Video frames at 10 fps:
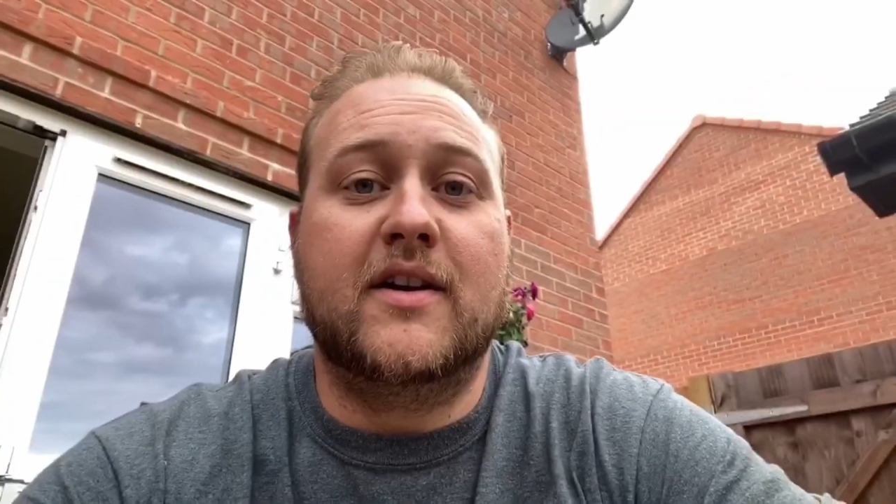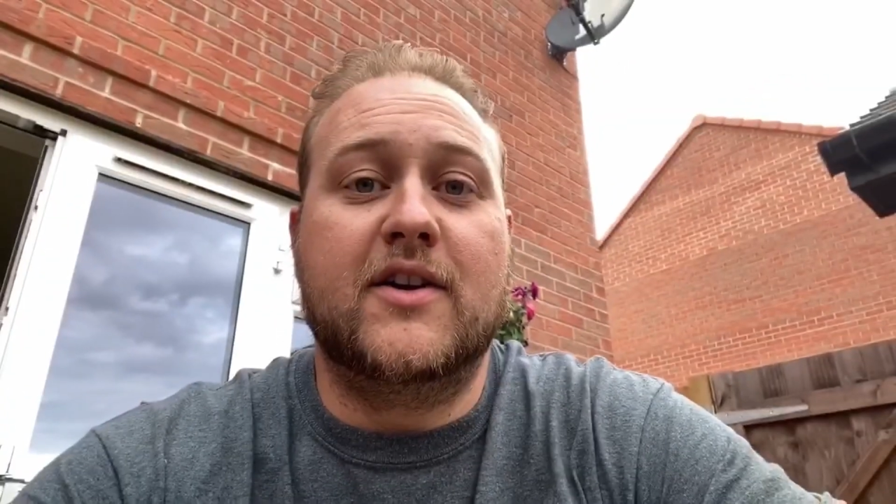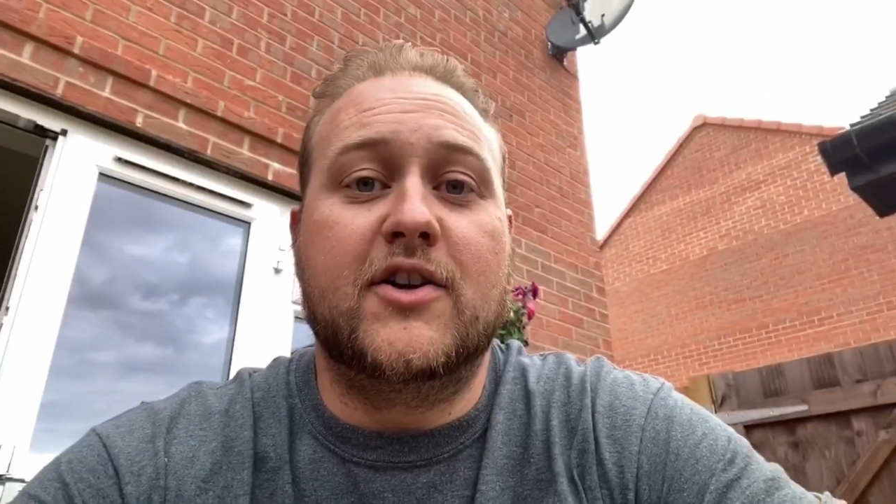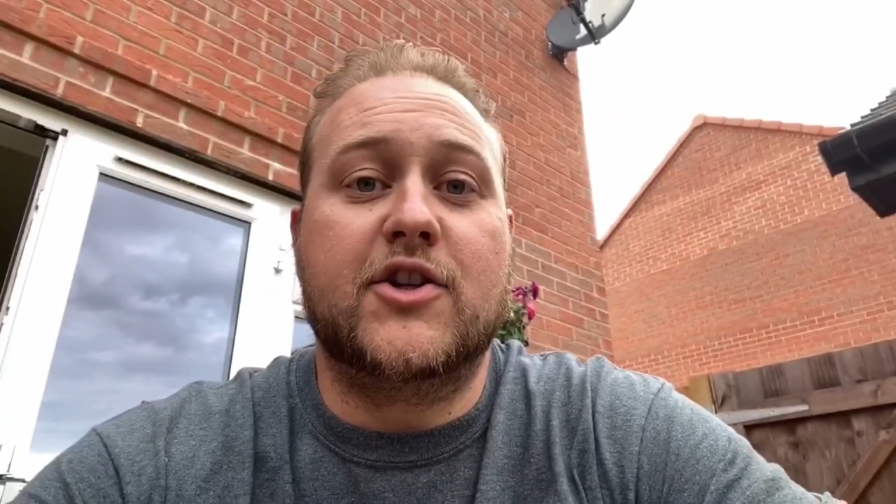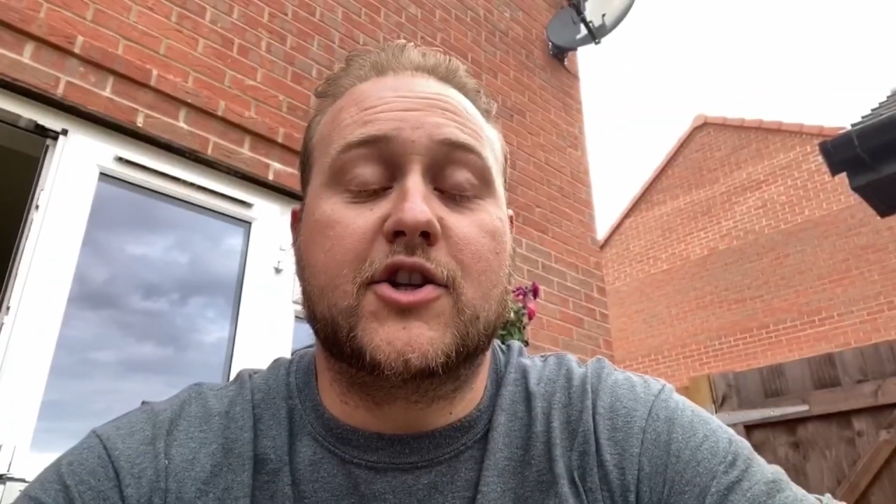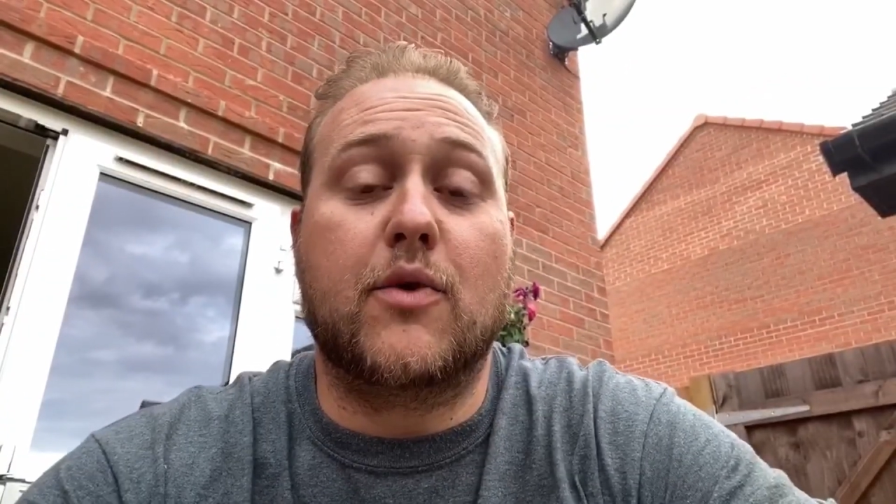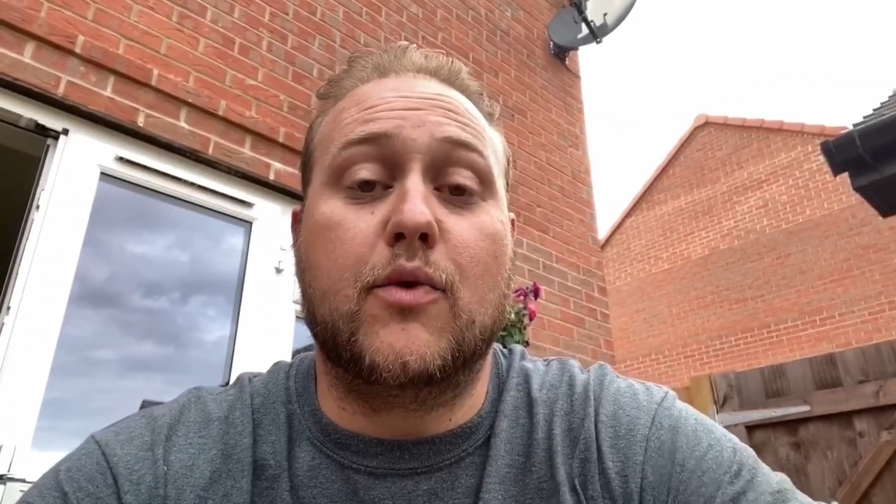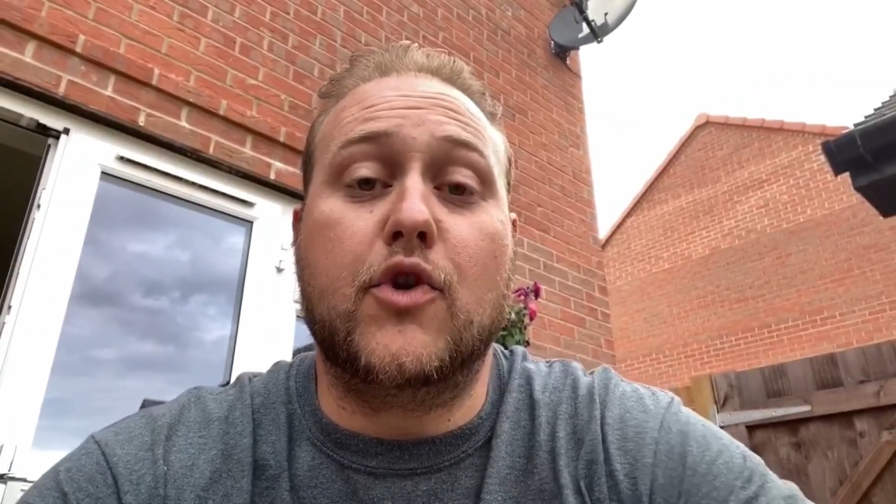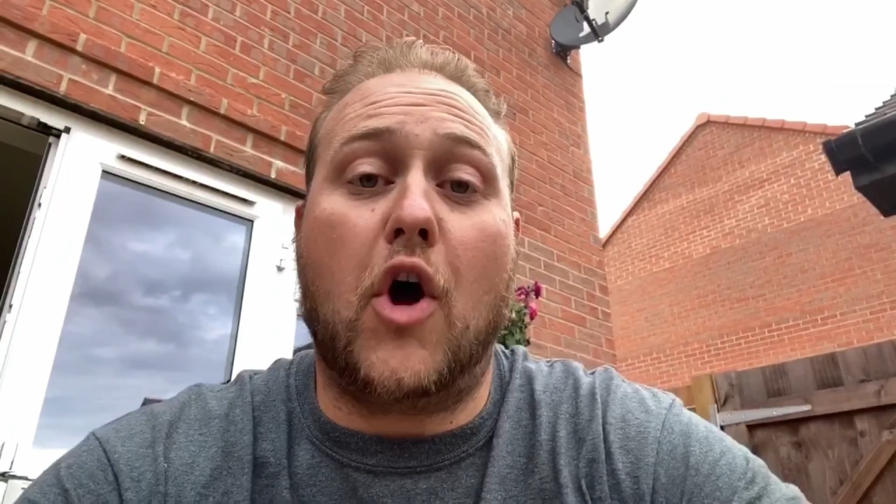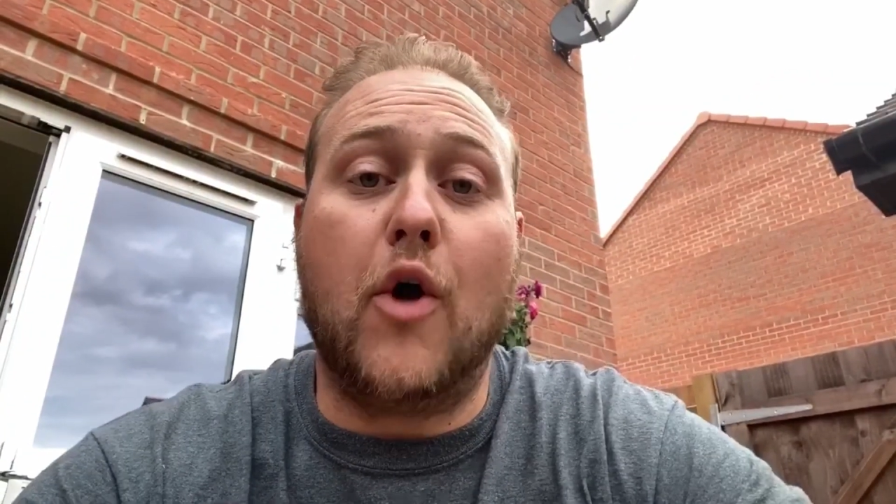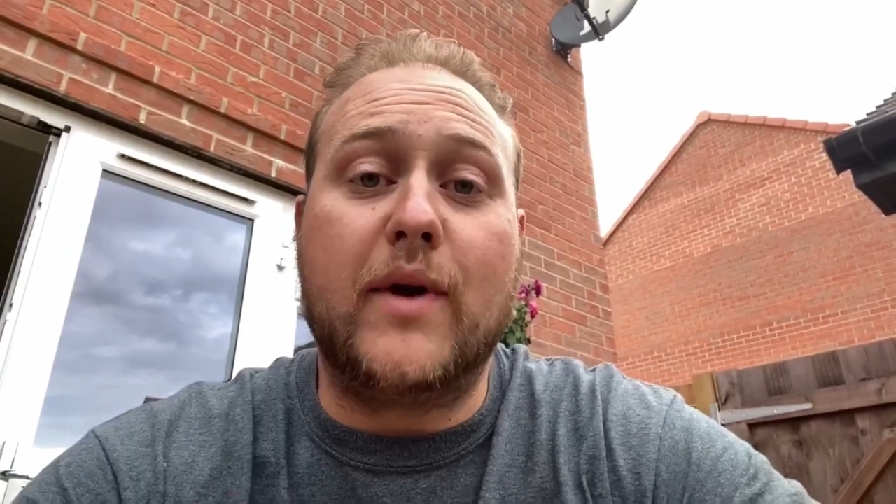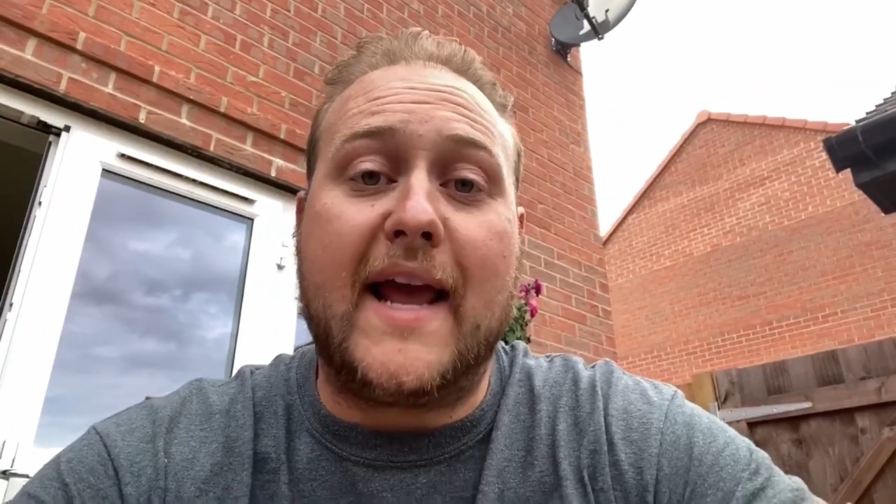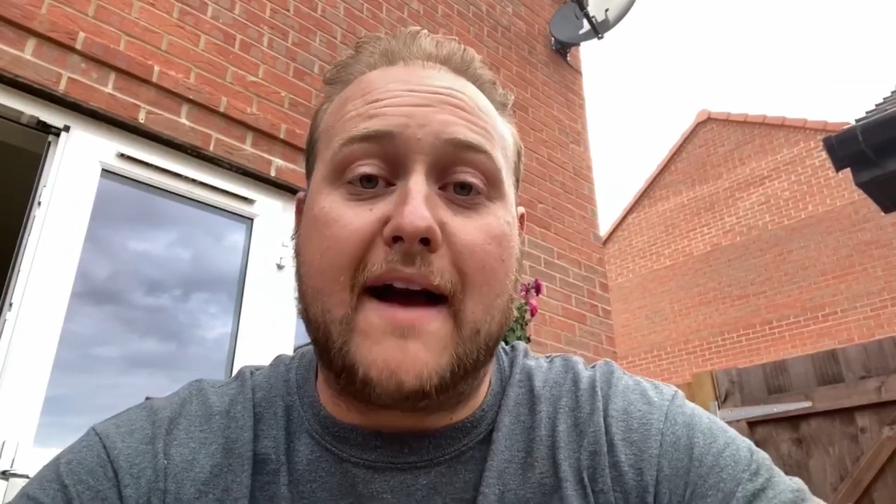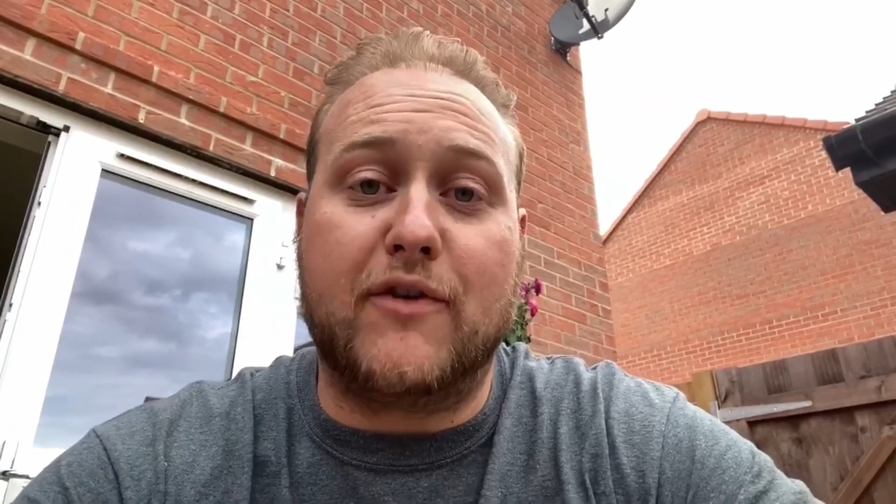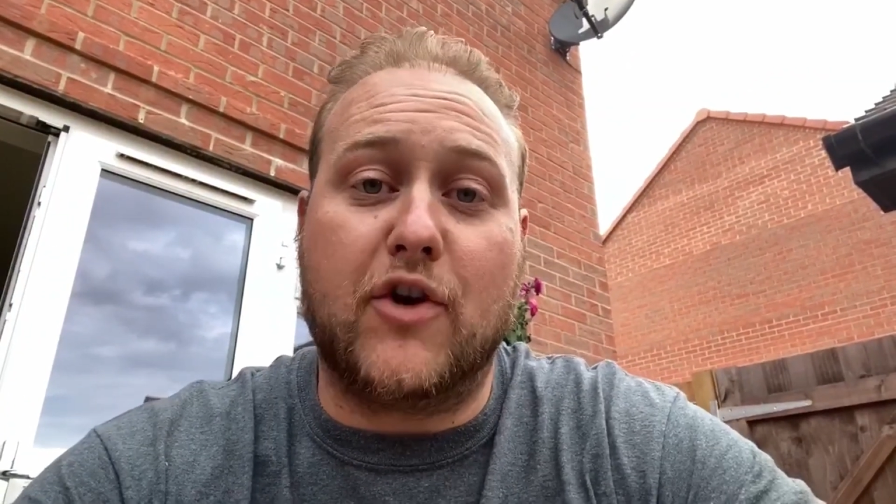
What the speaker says: So not only have I